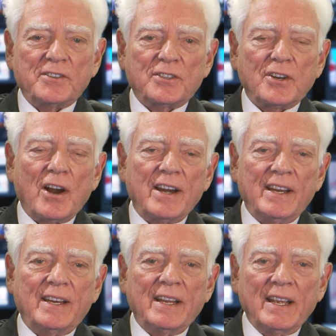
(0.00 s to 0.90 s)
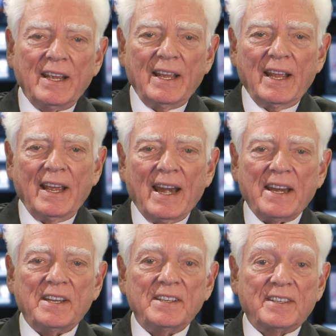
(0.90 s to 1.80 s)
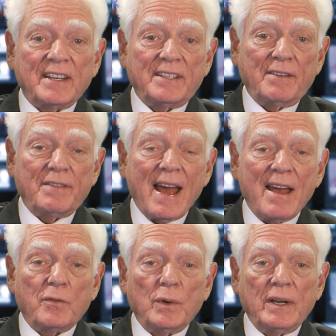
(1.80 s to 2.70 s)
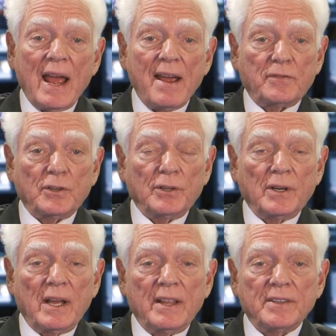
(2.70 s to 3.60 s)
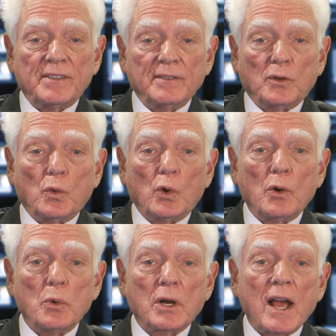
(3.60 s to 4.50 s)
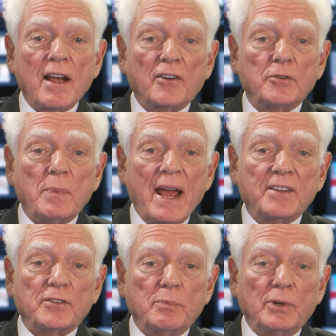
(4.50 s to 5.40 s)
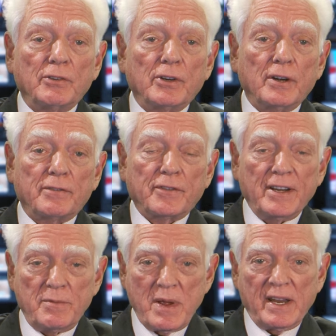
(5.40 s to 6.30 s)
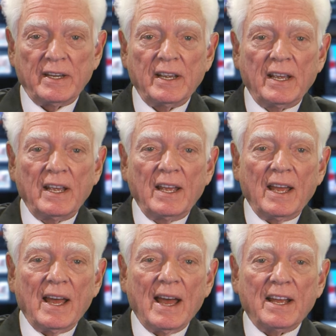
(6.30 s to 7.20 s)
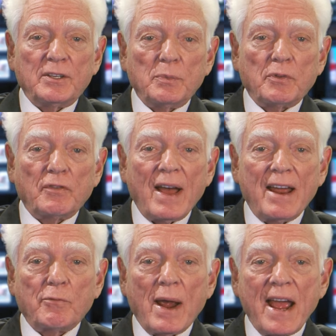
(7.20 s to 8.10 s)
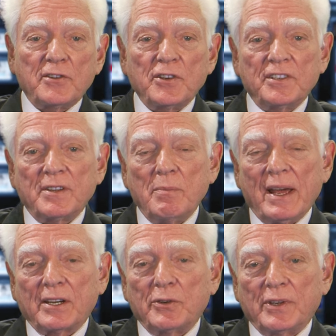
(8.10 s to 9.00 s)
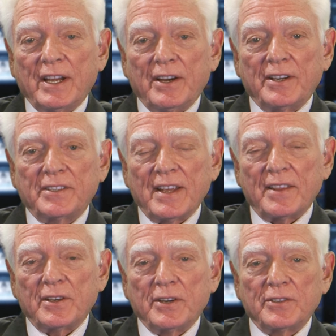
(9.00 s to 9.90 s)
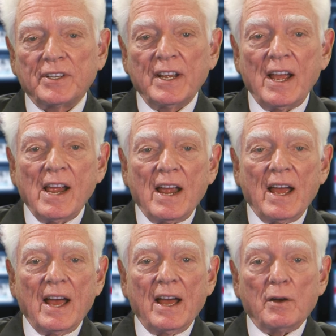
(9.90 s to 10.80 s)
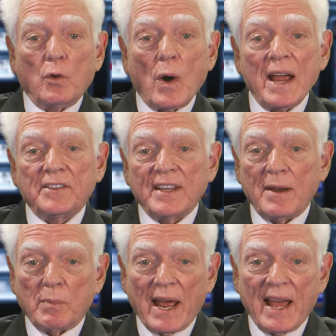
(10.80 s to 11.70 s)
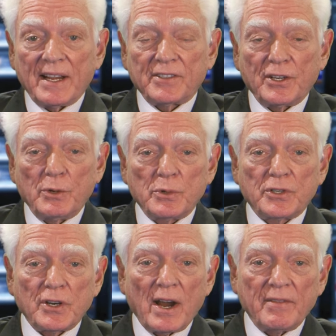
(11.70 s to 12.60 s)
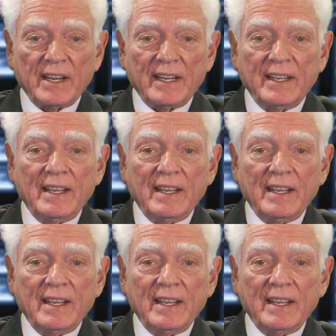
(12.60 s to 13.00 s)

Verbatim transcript: it started in 1865 when after uh, the Civil War when Congress passed the Bureau of Freedmen uh, to provide rations and medical care to Southerners, uh, whites and blacks, who were starving.